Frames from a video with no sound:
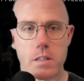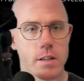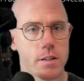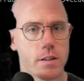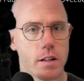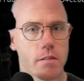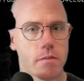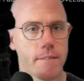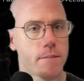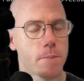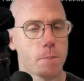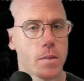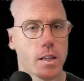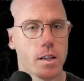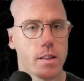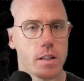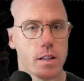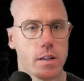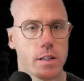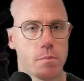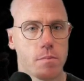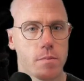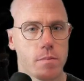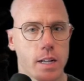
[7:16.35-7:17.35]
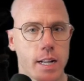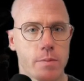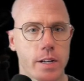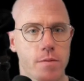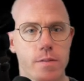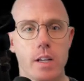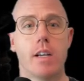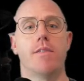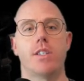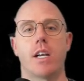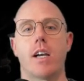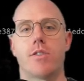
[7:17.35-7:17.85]
Interesting. Here we
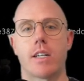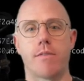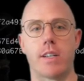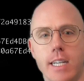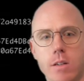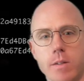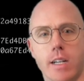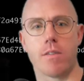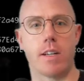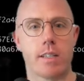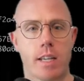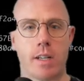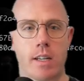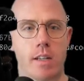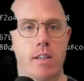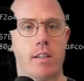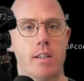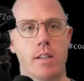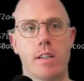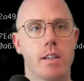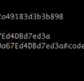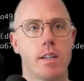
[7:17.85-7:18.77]
go. Here we go. It's coming in.